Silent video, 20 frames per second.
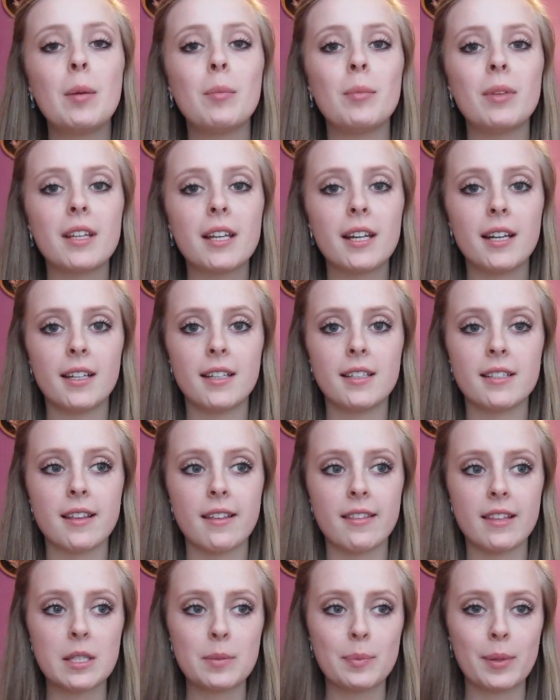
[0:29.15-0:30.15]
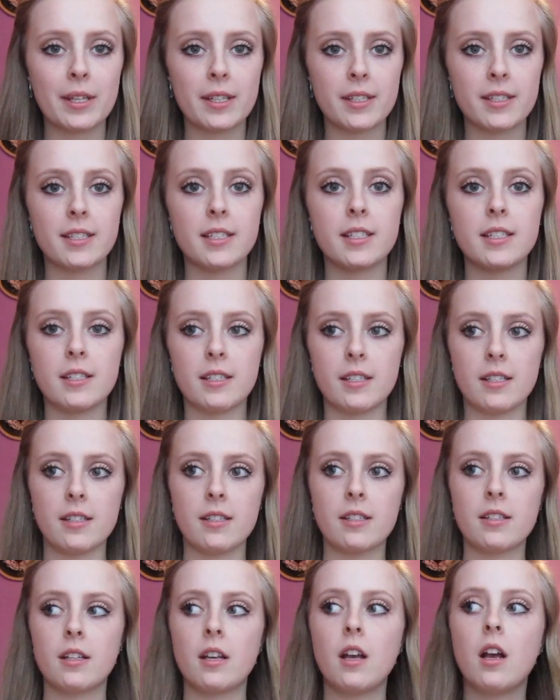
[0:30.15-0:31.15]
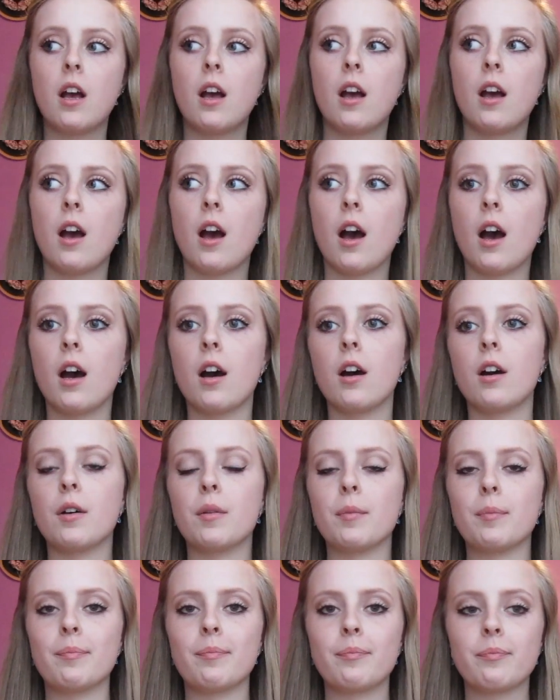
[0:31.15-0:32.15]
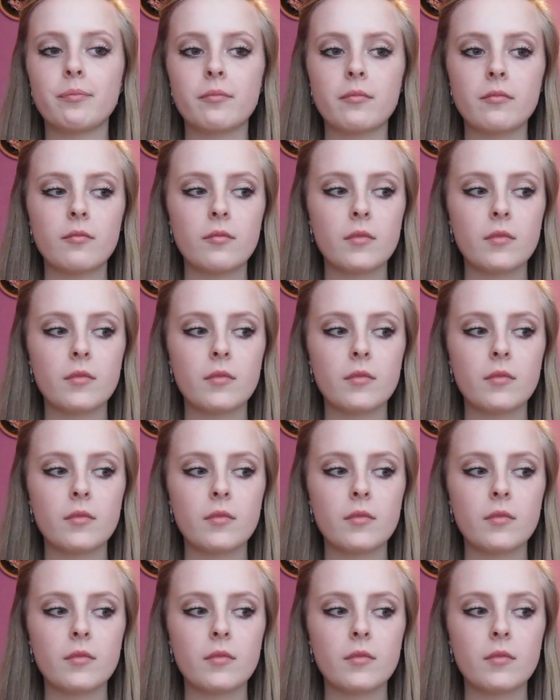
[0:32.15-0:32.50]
because this place is um,